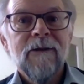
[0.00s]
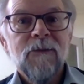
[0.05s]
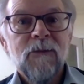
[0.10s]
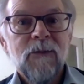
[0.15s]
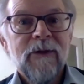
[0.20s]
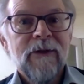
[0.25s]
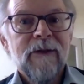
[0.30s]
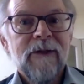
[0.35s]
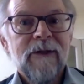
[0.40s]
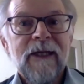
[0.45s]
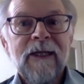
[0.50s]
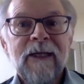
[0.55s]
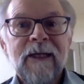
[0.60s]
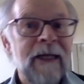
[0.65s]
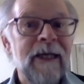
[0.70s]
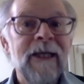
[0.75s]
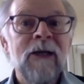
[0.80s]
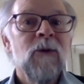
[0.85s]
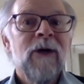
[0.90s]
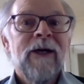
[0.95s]
were in
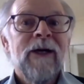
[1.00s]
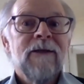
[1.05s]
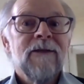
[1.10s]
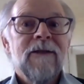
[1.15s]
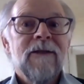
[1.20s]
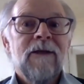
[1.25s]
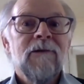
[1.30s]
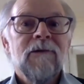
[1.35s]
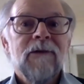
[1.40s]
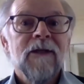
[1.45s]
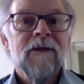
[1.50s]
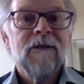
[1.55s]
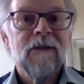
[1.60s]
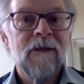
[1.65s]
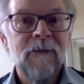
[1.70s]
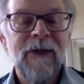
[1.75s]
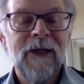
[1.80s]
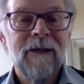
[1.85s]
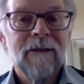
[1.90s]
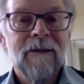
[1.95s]
any way serious
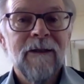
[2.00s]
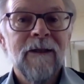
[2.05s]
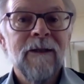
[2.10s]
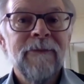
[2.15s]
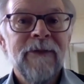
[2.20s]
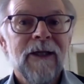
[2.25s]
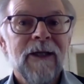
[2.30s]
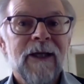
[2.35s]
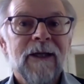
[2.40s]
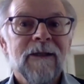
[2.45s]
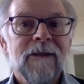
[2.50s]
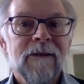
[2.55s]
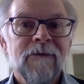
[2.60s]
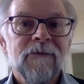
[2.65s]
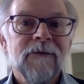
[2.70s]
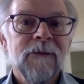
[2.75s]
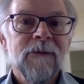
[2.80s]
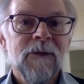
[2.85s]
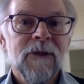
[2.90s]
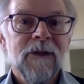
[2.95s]
about climate action,
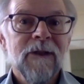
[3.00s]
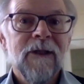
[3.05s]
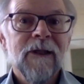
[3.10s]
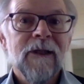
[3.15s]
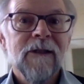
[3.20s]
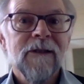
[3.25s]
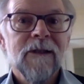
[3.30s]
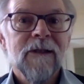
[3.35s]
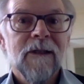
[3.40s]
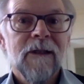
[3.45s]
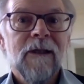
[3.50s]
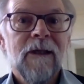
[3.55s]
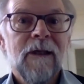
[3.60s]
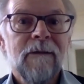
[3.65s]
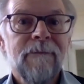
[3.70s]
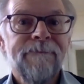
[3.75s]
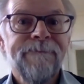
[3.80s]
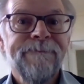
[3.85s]
from what I can see.